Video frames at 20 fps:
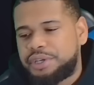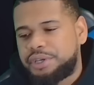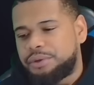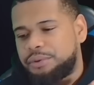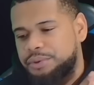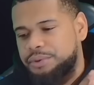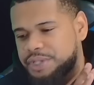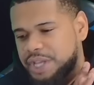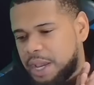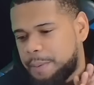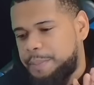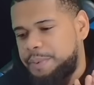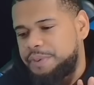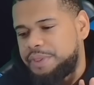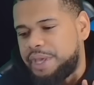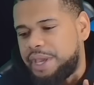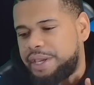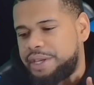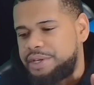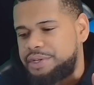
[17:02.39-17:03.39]
And on top of
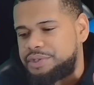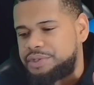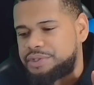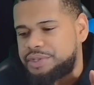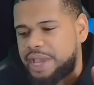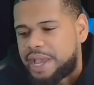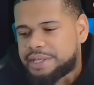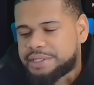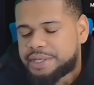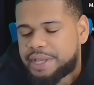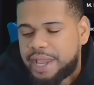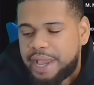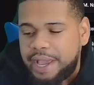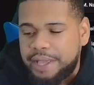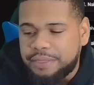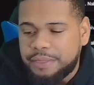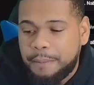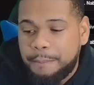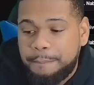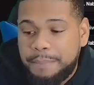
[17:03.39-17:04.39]
that, he just hasn't
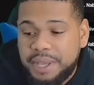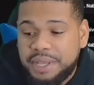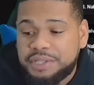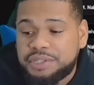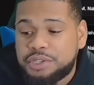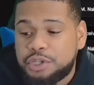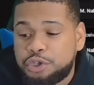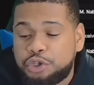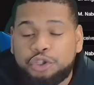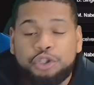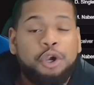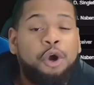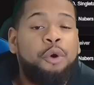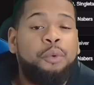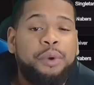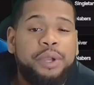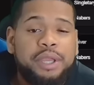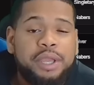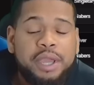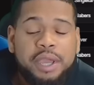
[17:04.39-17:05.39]
had the best
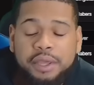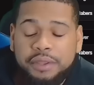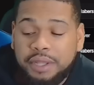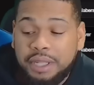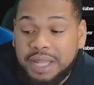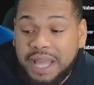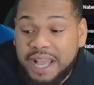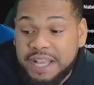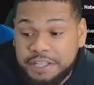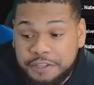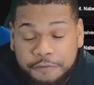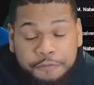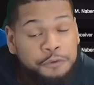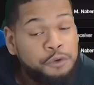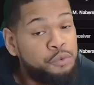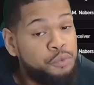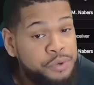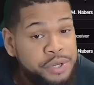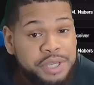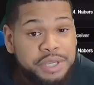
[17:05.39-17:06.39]
showing. The last few
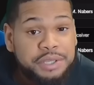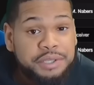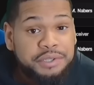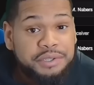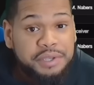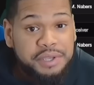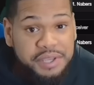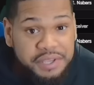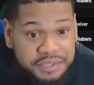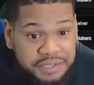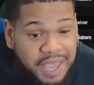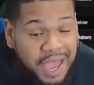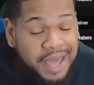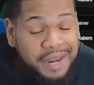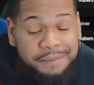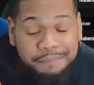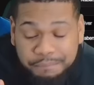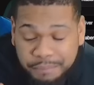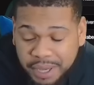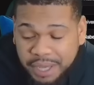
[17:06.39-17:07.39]
weeks, he's
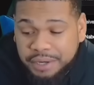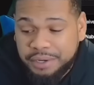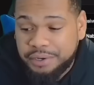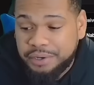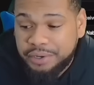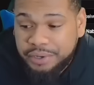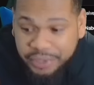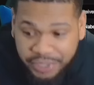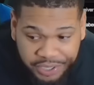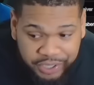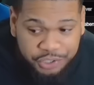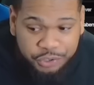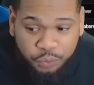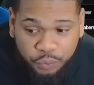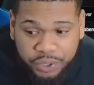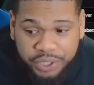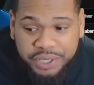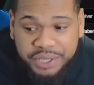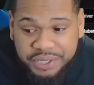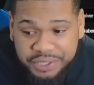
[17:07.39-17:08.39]
gotten better. Each
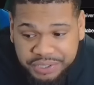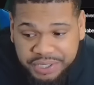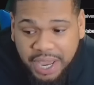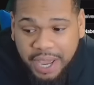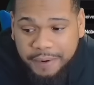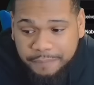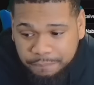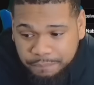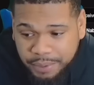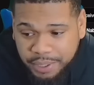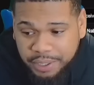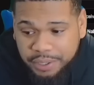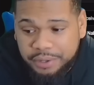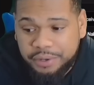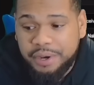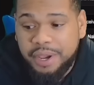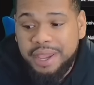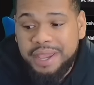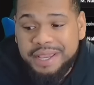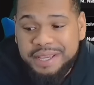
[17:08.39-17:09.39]
week, he's gotten
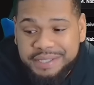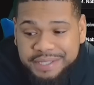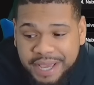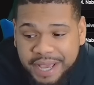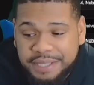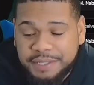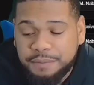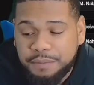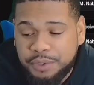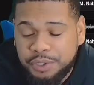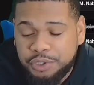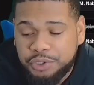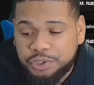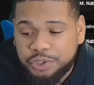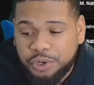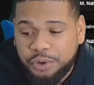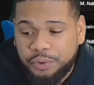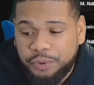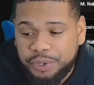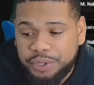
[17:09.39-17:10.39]
better. He's had some good
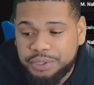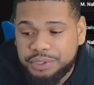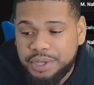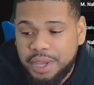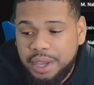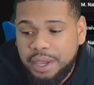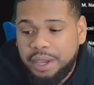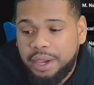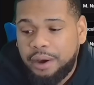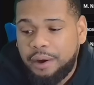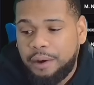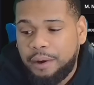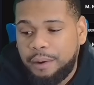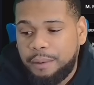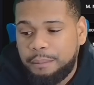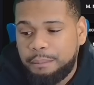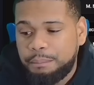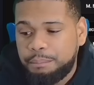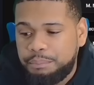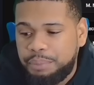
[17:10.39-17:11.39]
showings.
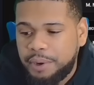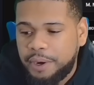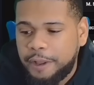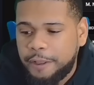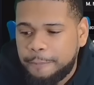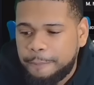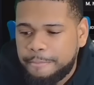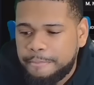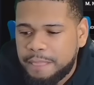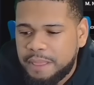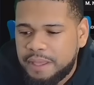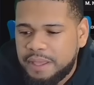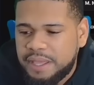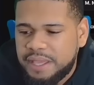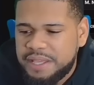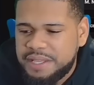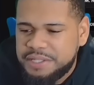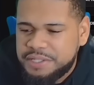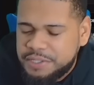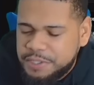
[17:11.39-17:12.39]
But
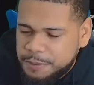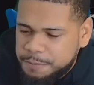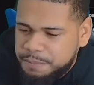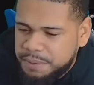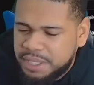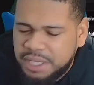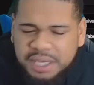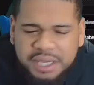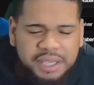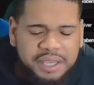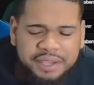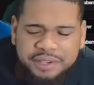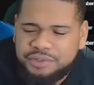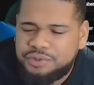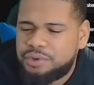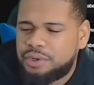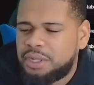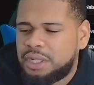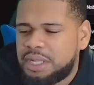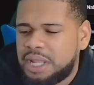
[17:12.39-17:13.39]
he's just been getting
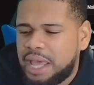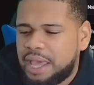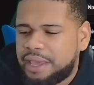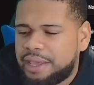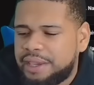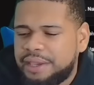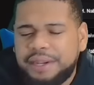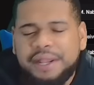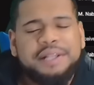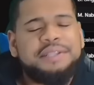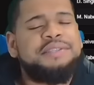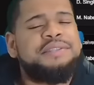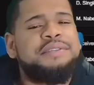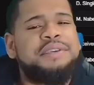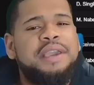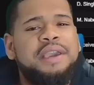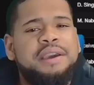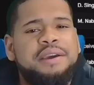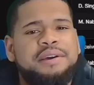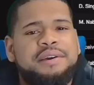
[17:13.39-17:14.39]
injured a lot, and that's
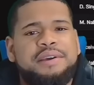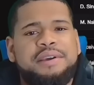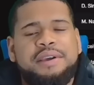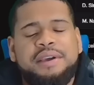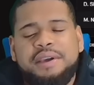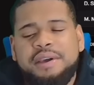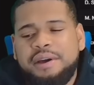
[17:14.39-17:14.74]
scary.